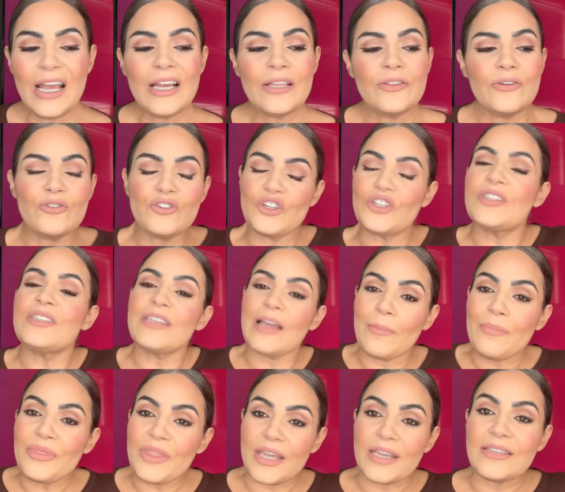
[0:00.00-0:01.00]
There's just
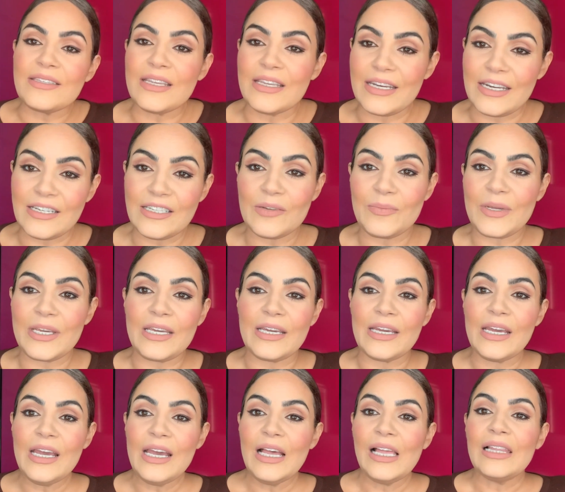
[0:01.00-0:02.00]
some things that need to be
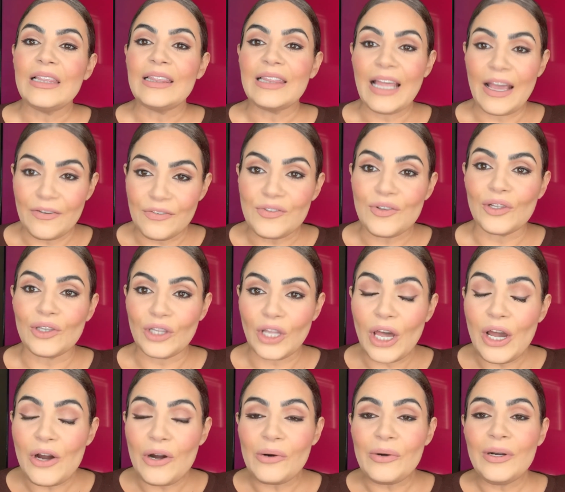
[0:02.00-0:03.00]
left
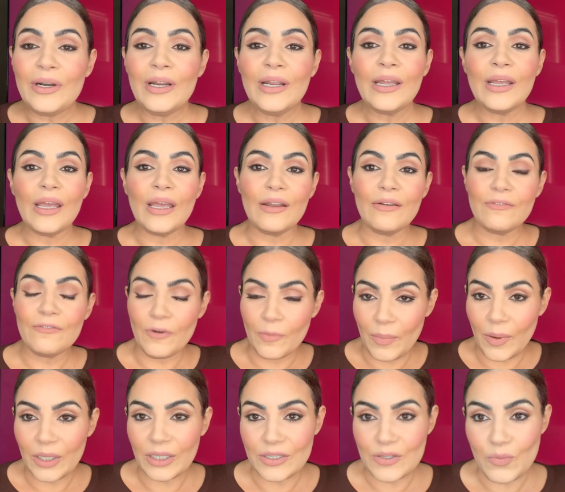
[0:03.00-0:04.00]
alone, and
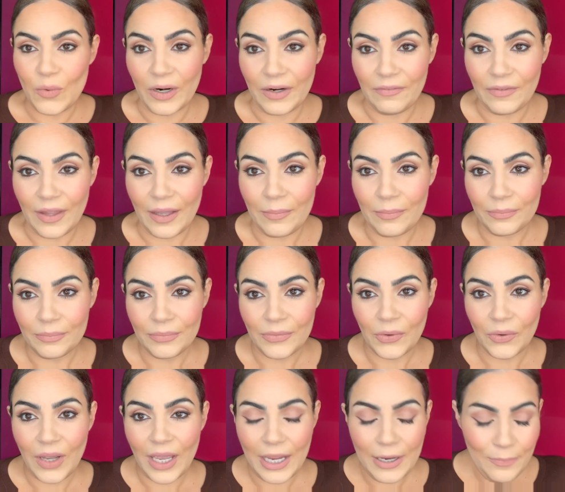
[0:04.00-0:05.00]
football is one of them,
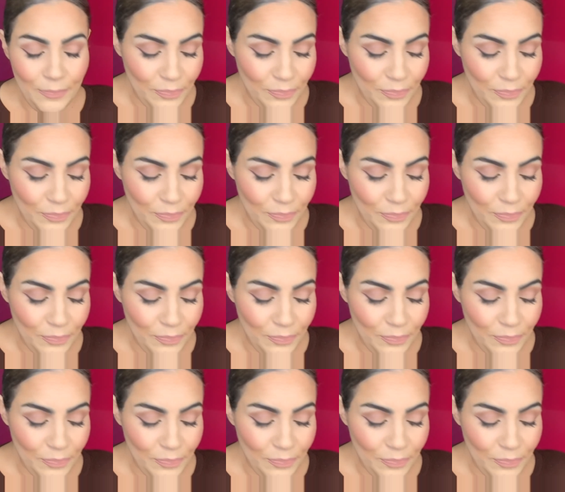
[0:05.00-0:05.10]
okay?